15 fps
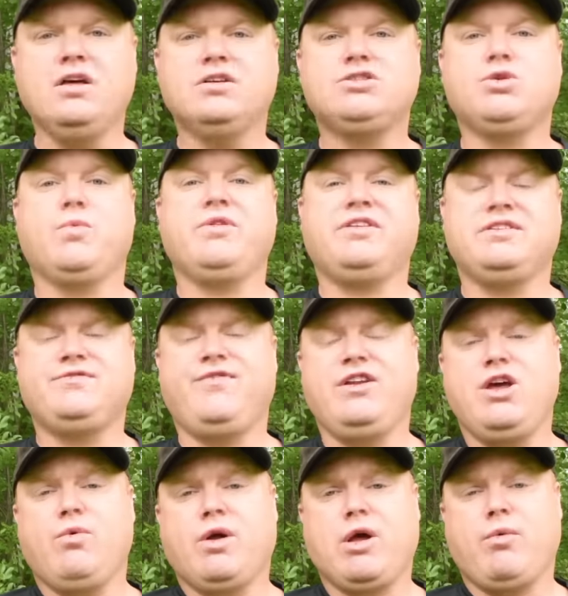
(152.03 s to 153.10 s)
So with this
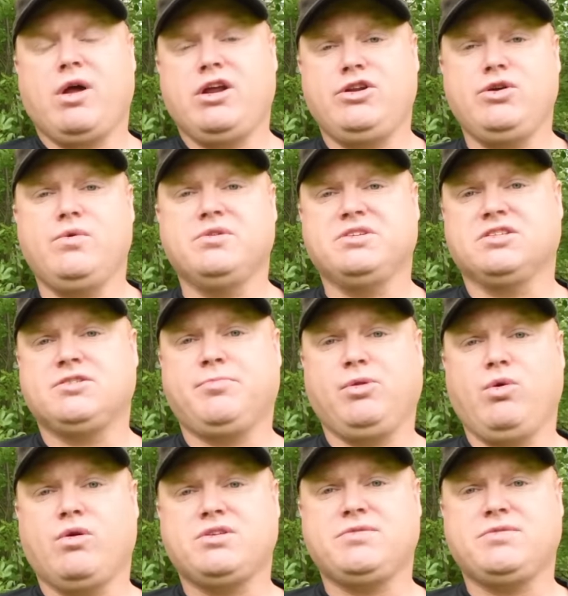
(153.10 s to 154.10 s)
video, what I want to do is explore